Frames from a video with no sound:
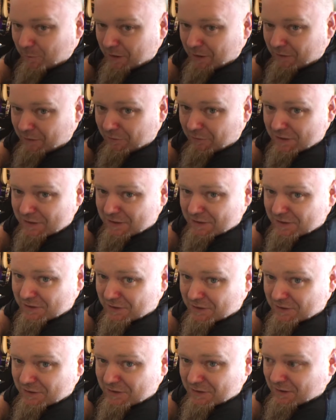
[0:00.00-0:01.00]
by the
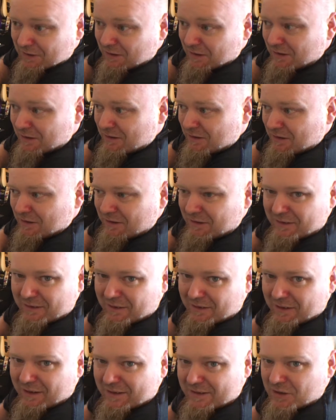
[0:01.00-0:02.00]
resistance,
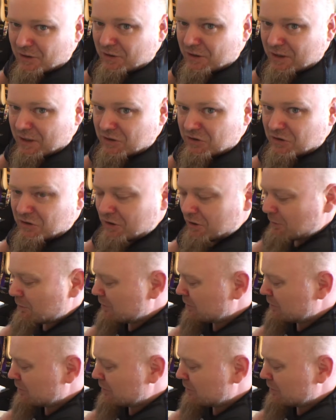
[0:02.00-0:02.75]
and that's all you need to do.